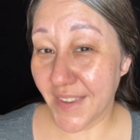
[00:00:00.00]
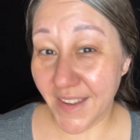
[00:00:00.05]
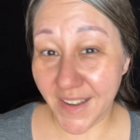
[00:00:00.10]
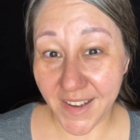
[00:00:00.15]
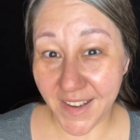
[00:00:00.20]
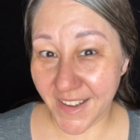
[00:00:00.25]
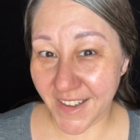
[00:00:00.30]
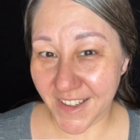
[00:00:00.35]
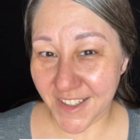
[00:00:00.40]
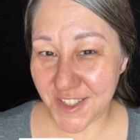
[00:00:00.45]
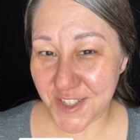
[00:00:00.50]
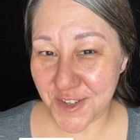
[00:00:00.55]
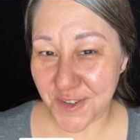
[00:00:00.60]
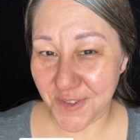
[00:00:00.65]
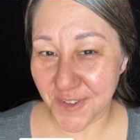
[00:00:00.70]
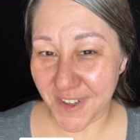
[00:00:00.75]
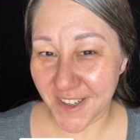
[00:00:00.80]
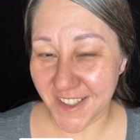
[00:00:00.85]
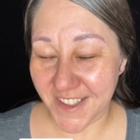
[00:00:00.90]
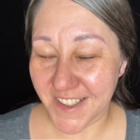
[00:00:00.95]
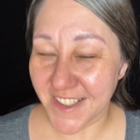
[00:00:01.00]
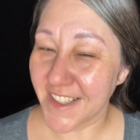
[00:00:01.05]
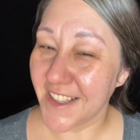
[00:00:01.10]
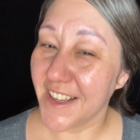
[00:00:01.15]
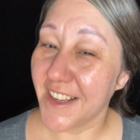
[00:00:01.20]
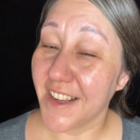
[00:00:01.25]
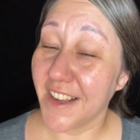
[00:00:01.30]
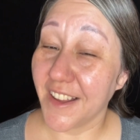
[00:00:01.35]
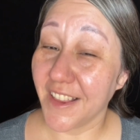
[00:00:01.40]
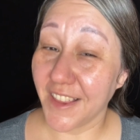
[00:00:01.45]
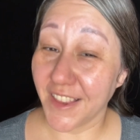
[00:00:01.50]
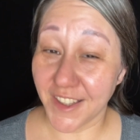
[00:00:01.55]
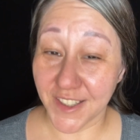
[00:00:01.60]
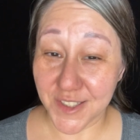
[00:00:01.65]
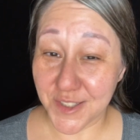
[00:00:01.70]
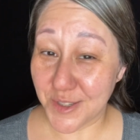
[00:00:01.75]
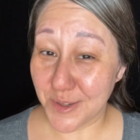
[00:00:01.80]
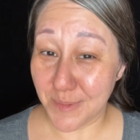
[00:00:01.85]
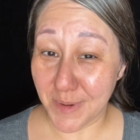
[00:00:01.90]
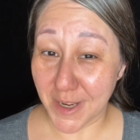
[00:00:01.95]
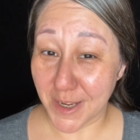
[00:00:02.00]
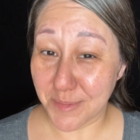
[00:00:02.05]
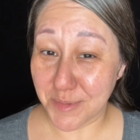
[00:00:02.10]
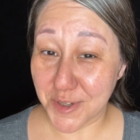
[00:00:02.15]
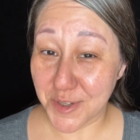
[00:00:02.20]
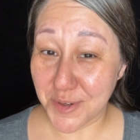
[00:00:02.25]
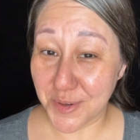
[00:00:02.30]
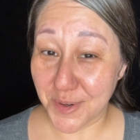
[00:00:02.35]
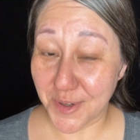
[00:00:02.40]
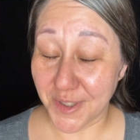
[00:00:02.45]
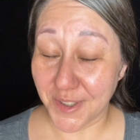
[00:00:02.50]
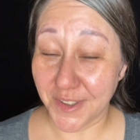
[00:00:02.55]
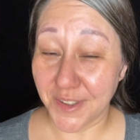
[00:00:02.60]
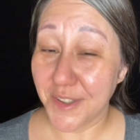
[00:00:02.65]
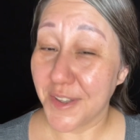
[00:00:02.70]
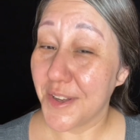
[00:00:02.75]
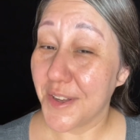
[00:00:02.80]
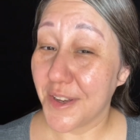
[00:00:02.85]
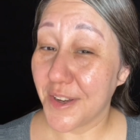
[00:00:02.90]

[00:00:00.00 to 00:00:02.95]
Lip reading: I got you, friend. Let's do a makeup tutorial.